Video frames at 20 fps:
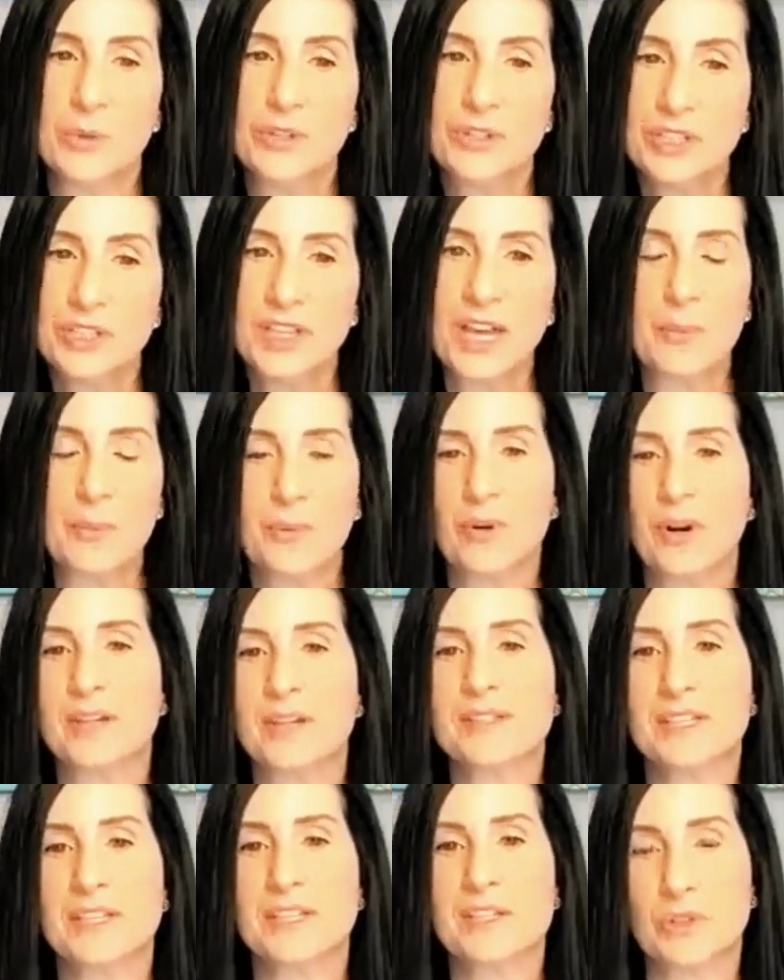What did that
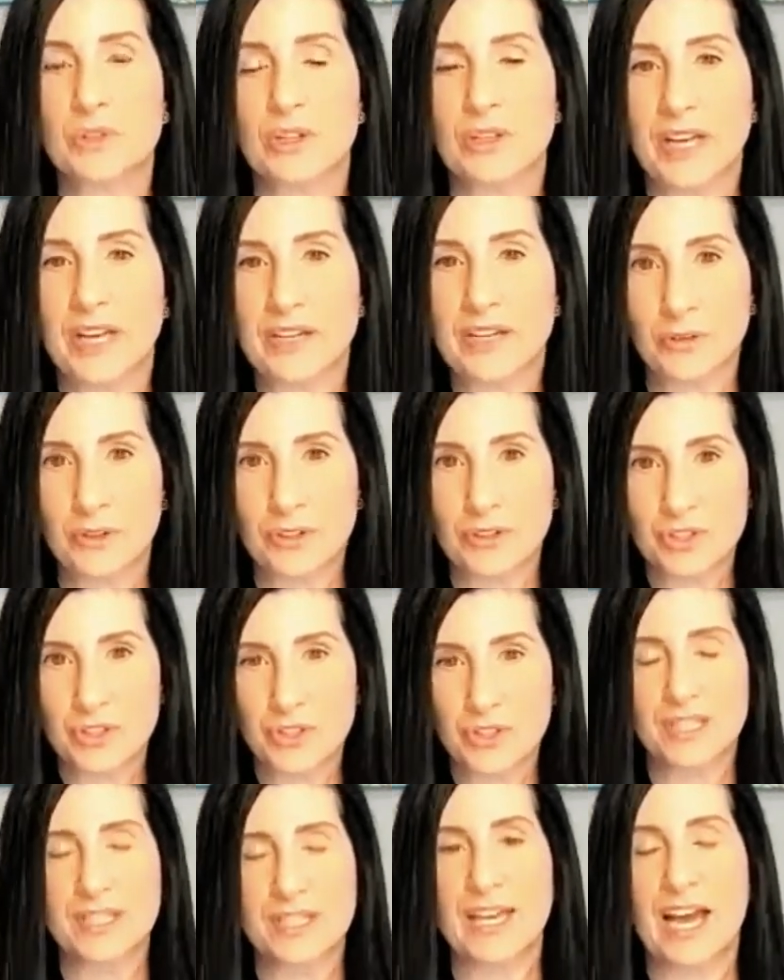process look like for
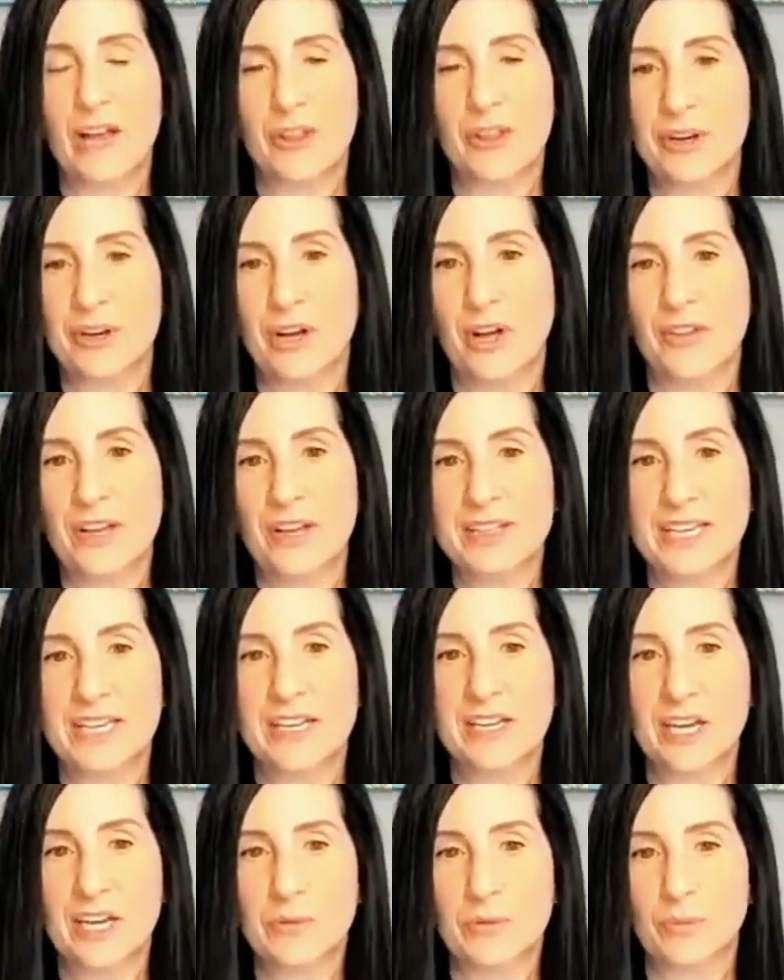just gathering all that
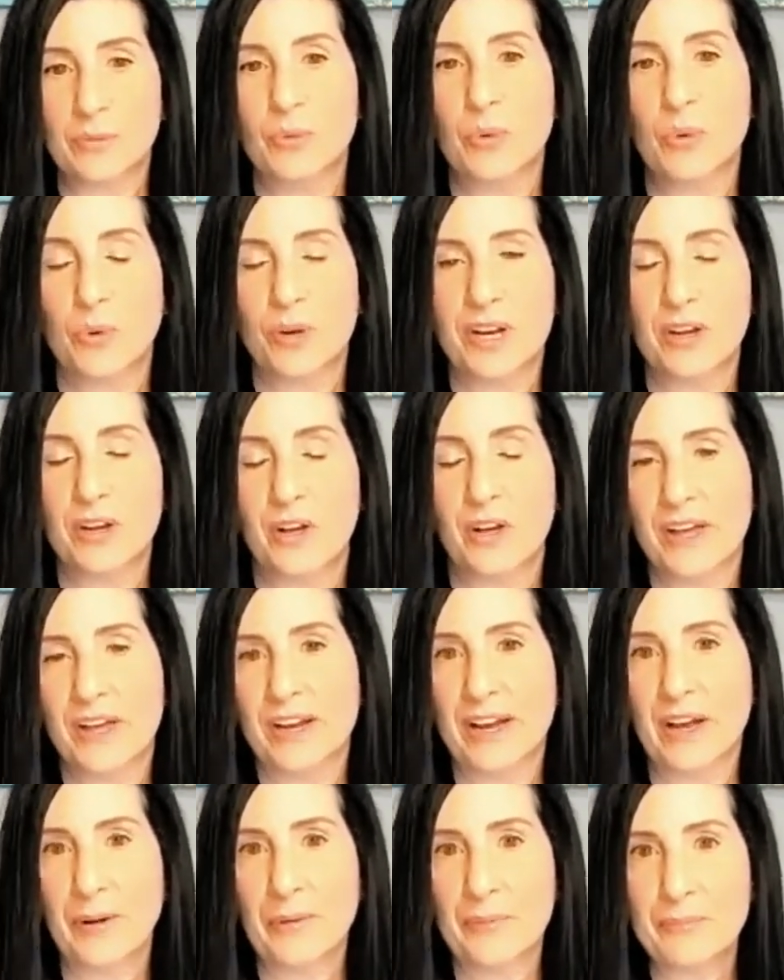data and reporting all
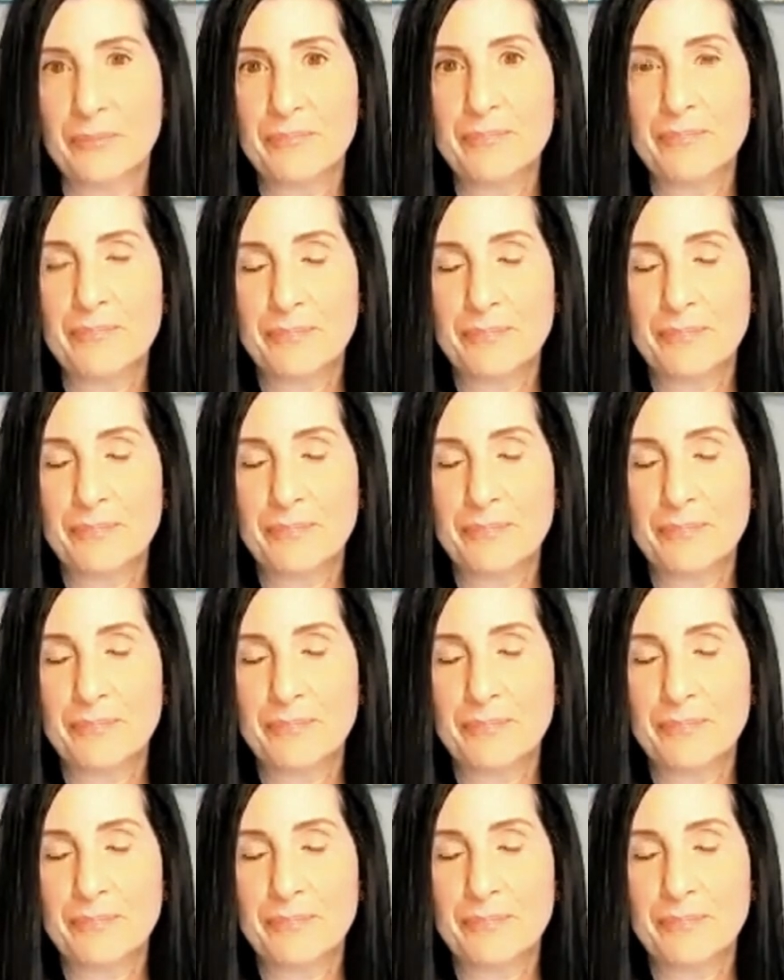that out?